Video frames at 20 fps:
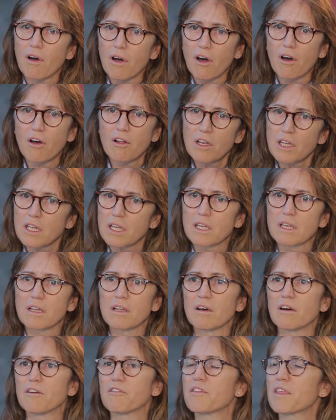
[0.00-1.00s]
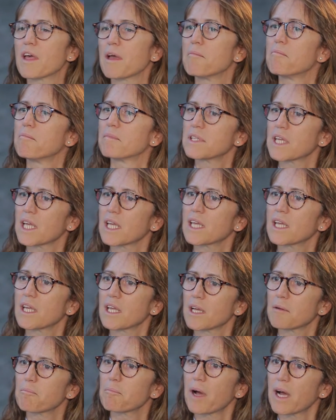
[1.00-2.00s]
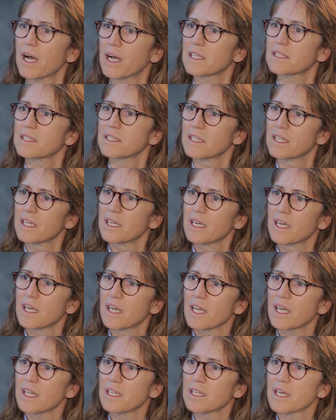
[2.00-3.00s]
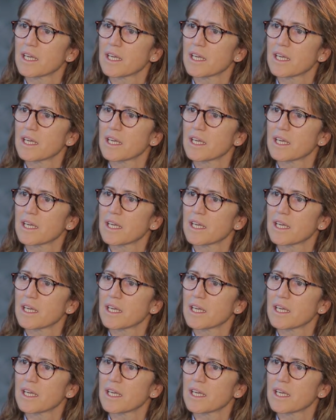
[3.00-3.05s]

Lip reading: all of them taking a part in